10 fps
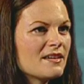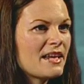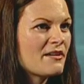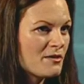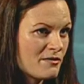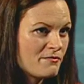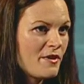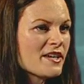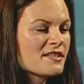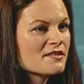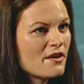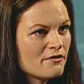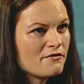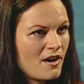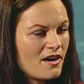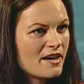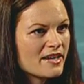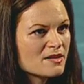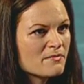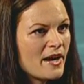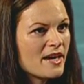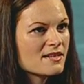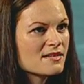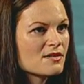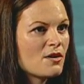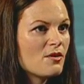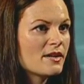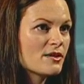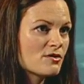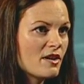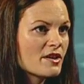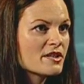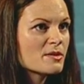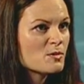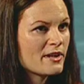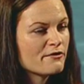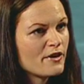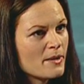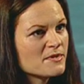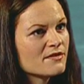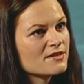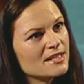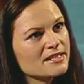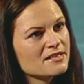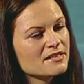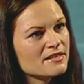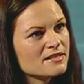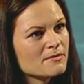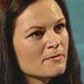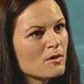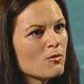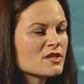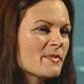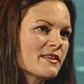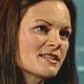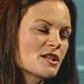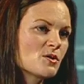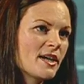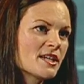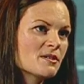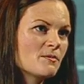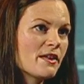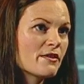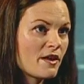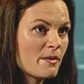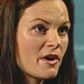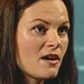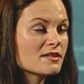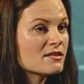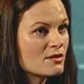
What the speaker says: Now, your advice so far is based on introductions between firms of solicitors, but what about the situation where the third party